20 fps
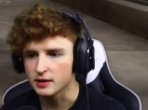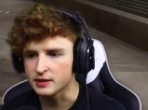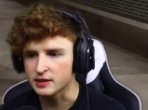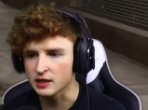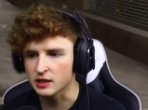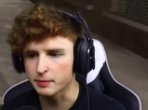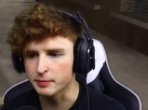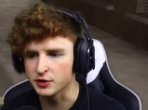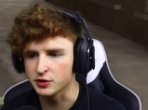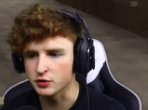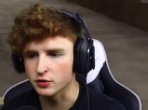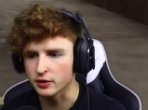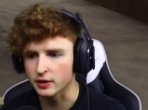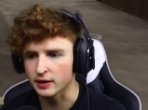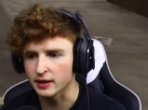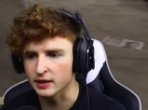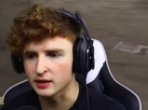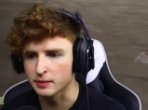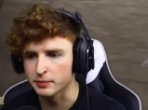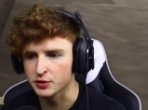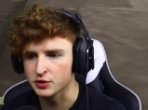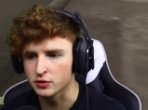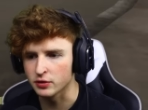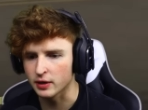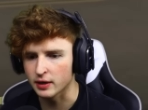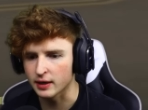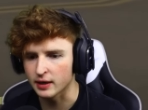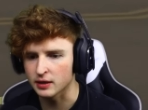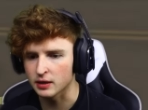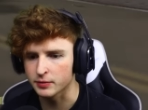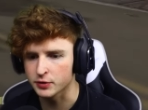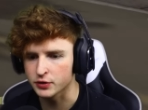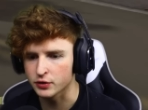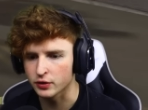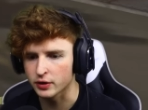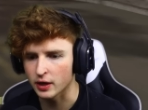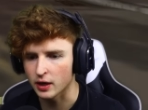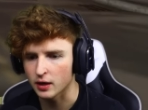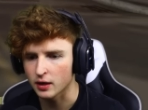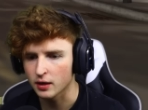Let's get the bazooka, get the bazooka, get the
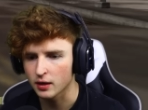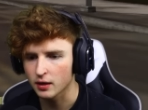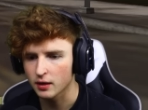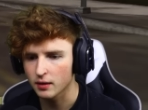bazooka.